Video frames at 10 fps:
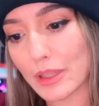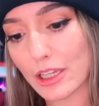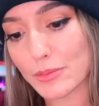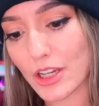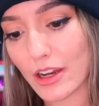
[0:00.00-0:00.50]

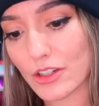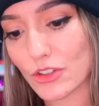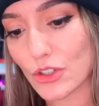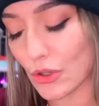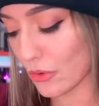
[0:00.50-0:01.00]
really
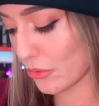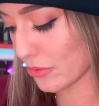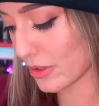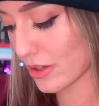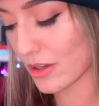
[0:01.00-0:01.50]
object to
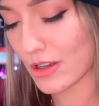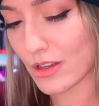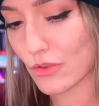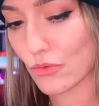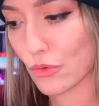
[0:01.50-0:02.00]

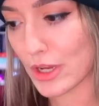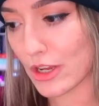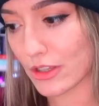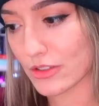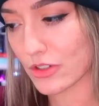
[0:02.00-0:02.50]
free
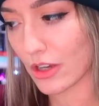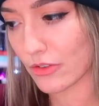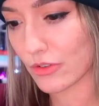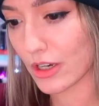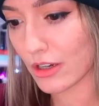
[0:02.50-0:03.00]
good
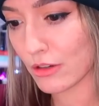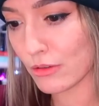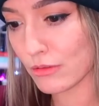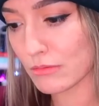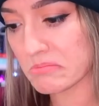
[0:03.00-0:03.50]
stuff, you
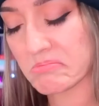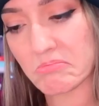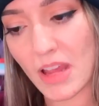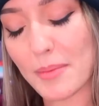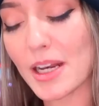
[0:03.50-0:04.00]
know?
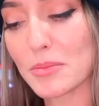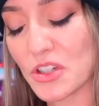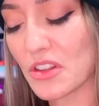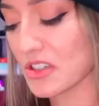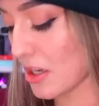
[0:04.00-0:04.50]
I mean, I'm
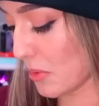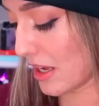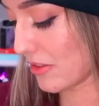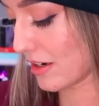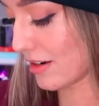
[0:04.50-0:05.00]
sure there's someone
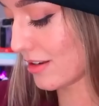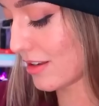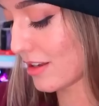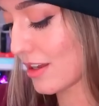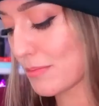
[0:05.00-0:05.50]
out there.
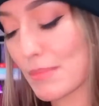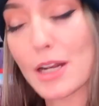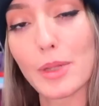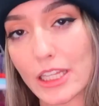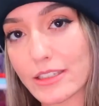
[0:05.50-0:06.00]

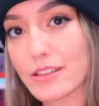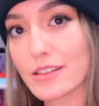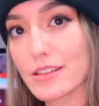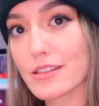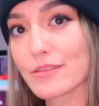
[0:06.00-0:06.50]

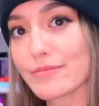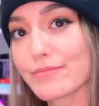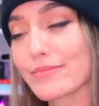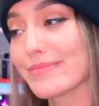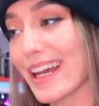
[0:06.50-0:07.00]
Minimalists.
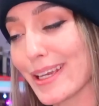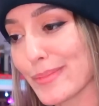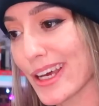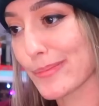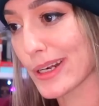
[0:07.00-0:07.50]
I am
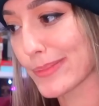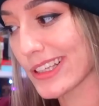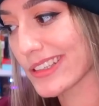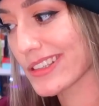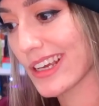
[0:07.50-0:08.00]
not a
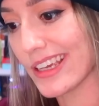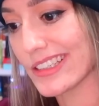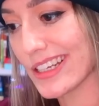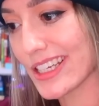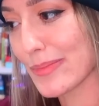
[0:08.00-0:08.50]
minimalist. I
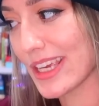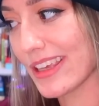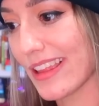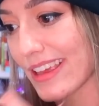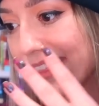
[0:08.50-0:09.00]
tend to
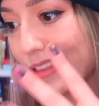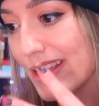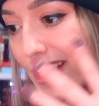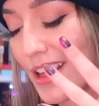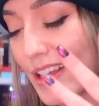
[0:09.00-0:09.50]
be like
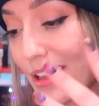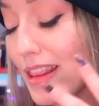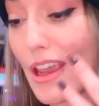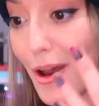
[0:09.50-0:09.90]
the